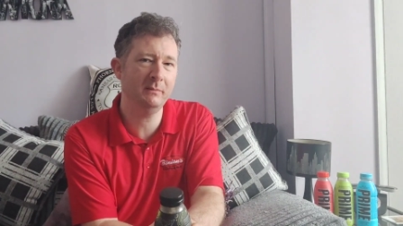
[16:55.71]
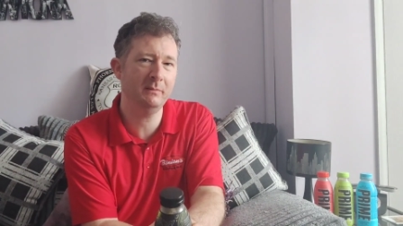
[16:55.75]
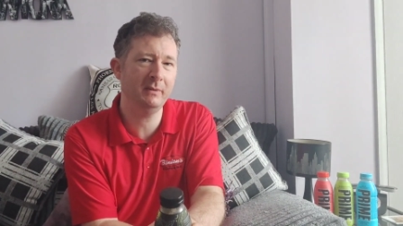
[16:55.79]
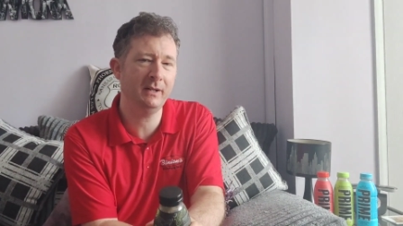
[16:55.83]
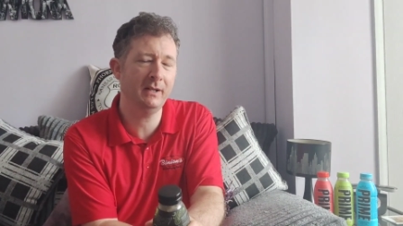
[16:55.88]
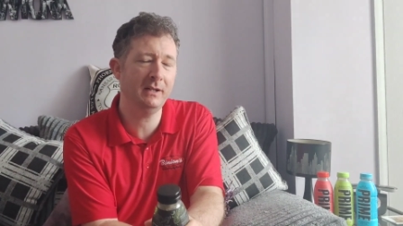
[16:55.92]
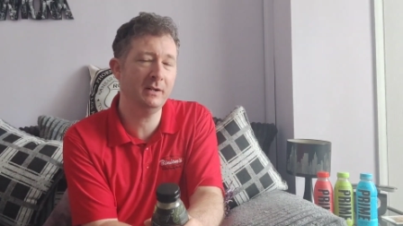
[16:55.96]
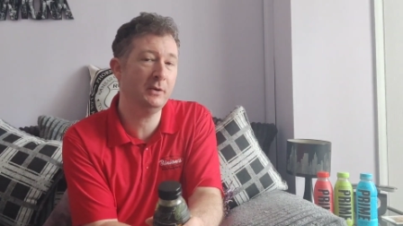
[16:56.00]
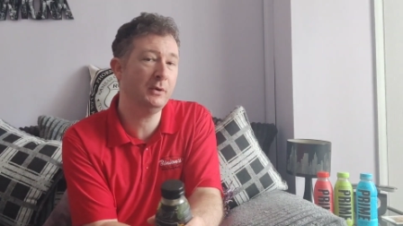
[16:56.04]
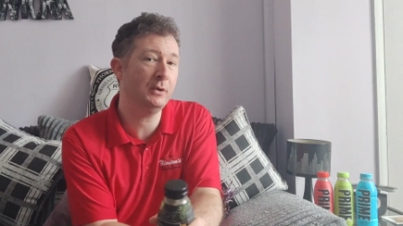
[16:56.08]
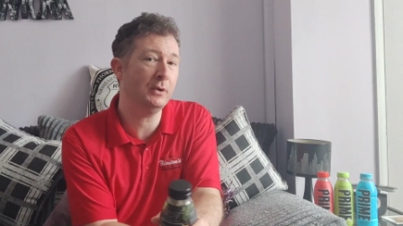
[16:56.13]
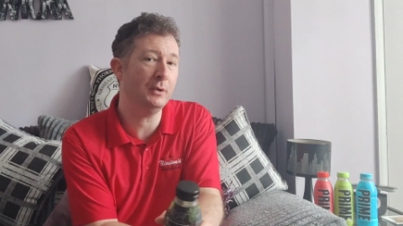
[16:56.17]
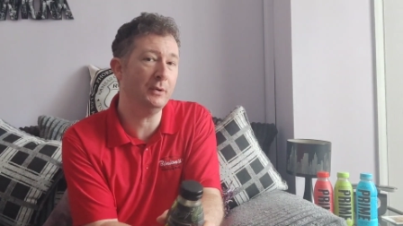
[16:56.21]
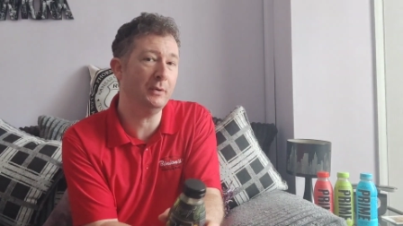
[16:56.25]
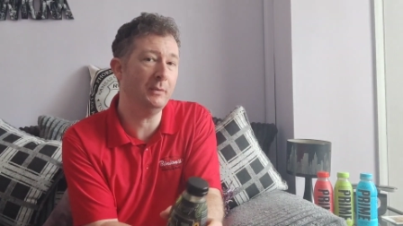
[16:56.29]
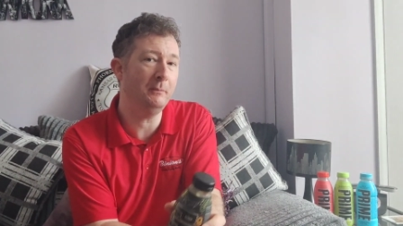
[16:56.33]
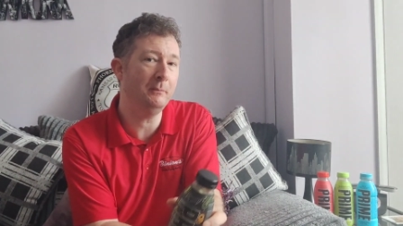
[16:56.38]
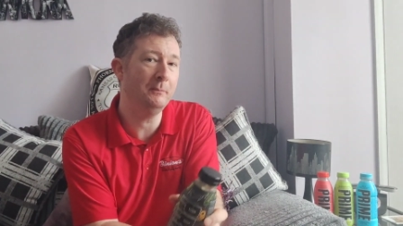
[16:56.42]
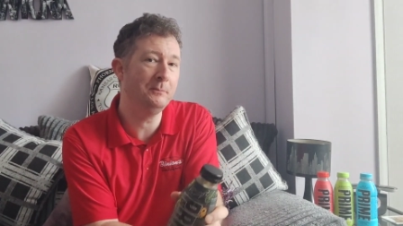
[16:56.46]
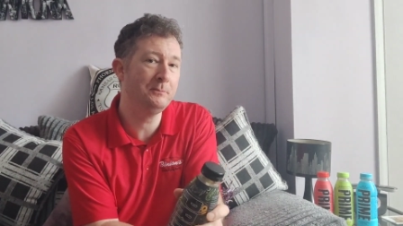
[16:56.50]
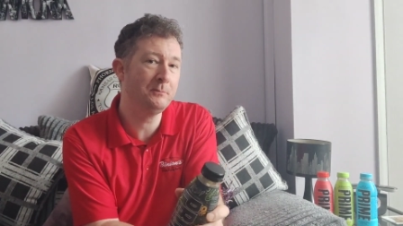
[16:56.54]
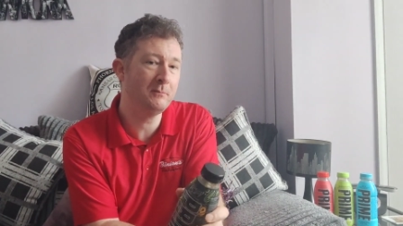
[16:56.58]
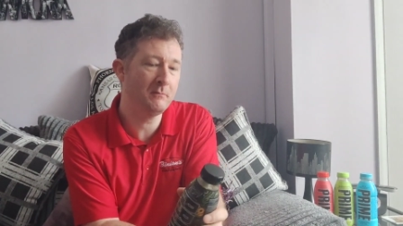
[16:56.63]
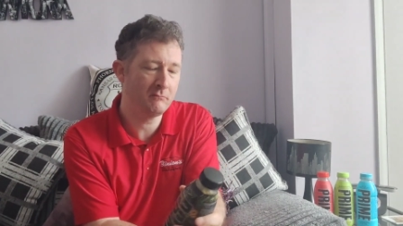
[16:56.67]
being
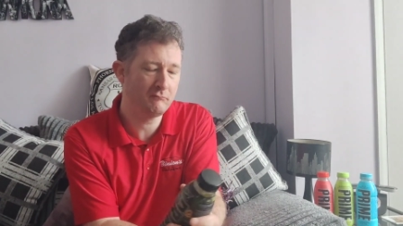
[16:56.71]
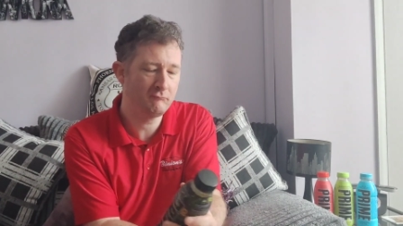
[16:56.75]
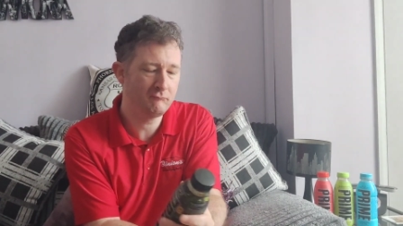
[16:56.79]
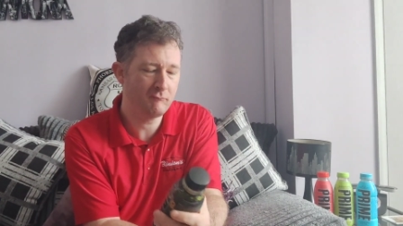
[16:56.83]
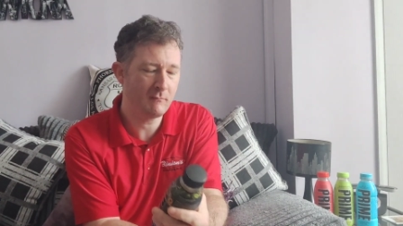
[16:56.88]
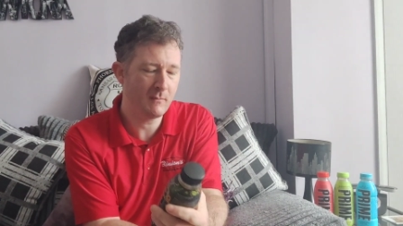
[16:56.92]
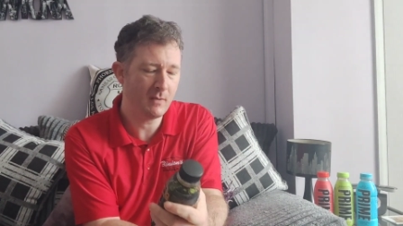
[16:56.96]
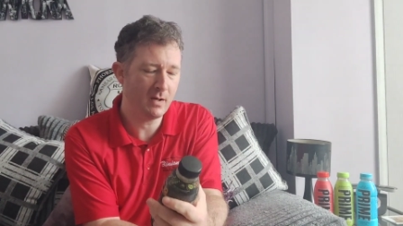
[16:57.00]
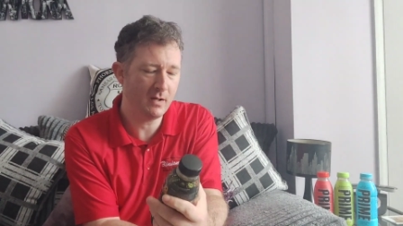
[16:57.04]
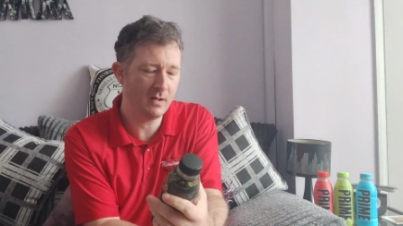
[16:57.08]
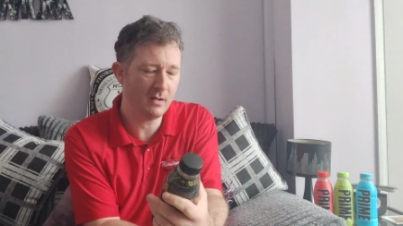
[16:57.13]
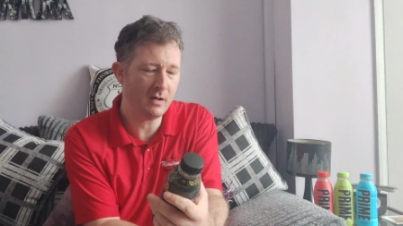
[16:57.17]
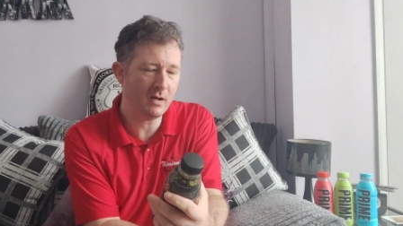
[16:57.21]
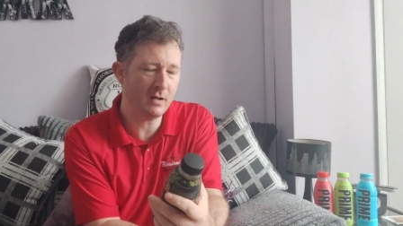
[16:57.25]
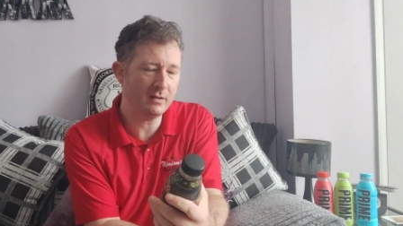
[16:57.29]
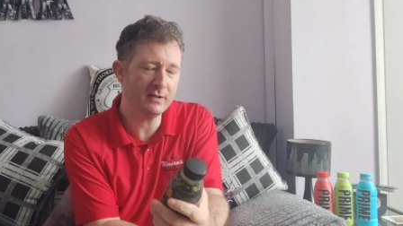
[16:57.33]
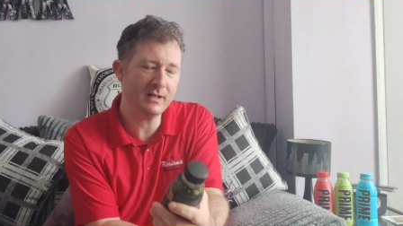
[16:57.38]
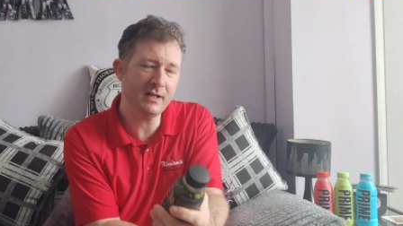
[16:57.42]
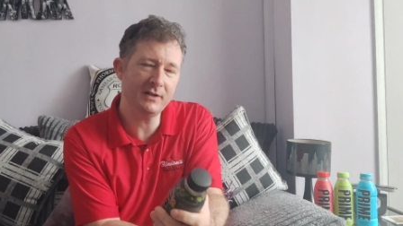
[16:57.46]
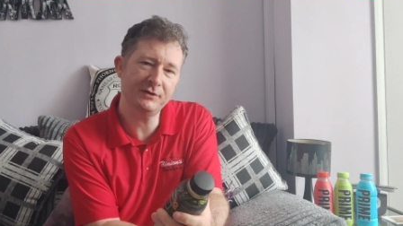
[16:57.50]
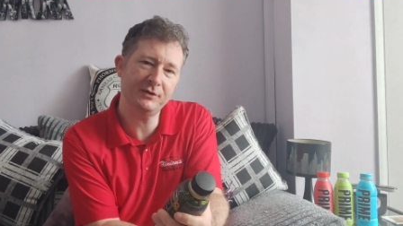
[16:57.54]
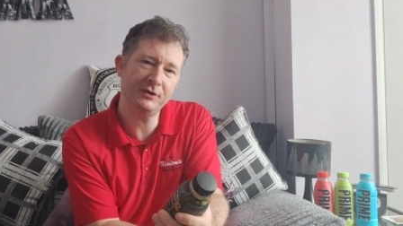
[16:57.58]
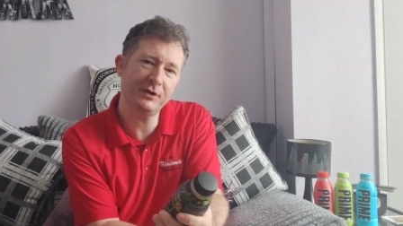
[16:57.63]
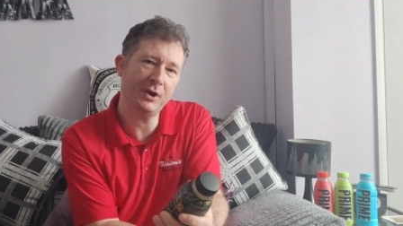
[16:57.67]
dumb, you can't
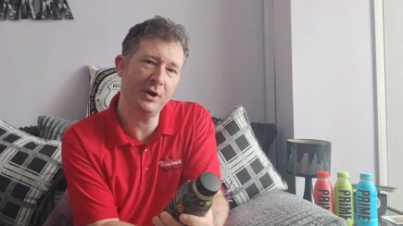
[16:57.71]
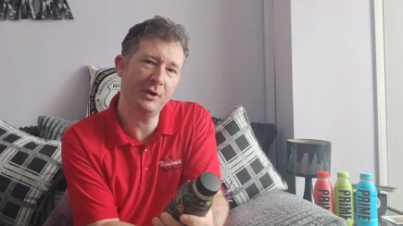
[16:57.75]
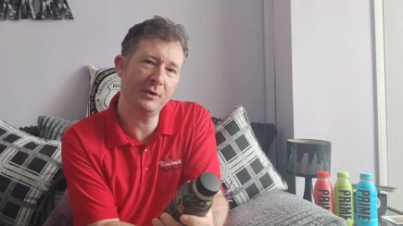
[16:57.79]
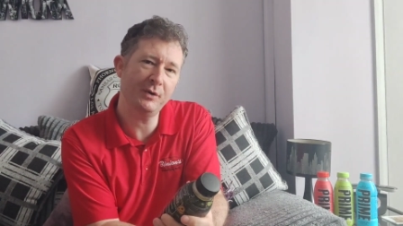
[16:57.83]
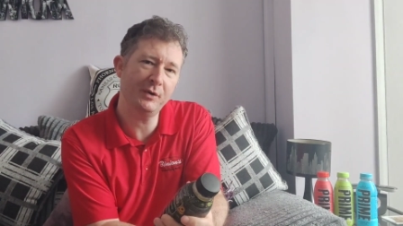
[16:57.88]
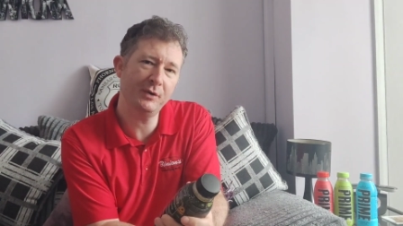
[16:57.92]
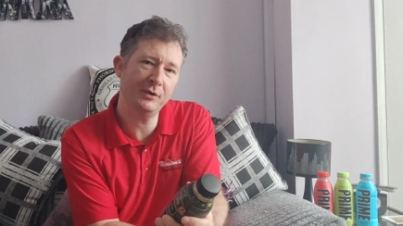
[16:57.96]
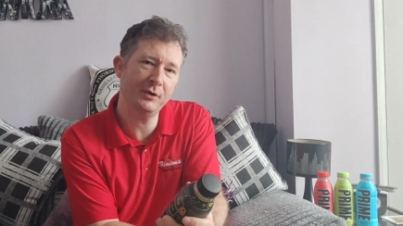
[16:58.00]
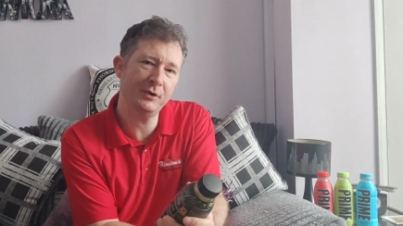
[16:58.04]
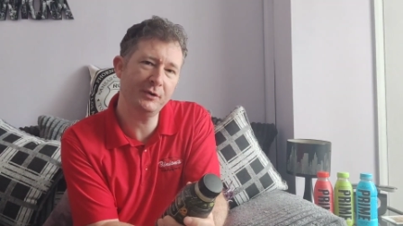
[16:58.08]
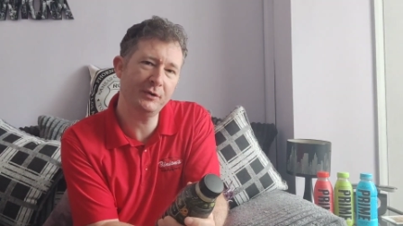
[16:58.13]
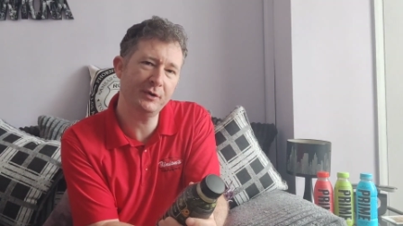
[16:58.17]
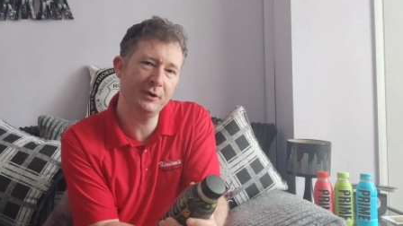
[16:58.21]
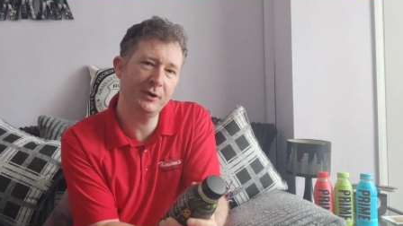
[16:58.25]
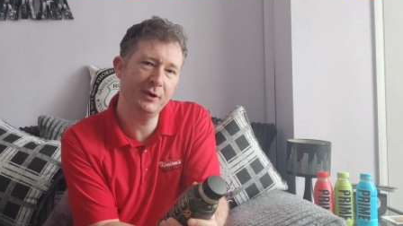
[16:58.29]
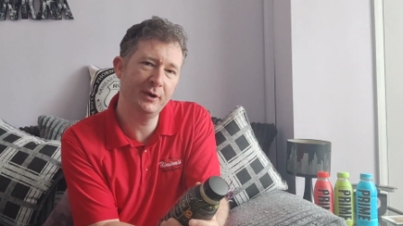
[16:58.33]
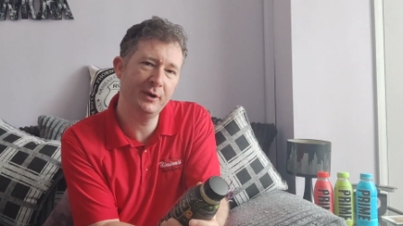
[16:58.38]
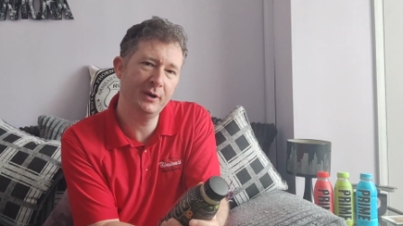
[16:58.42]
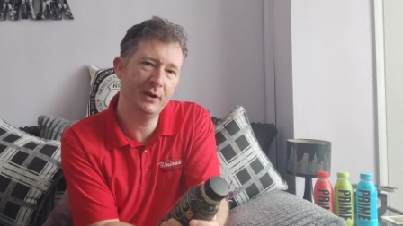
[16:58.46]
taste the coconut.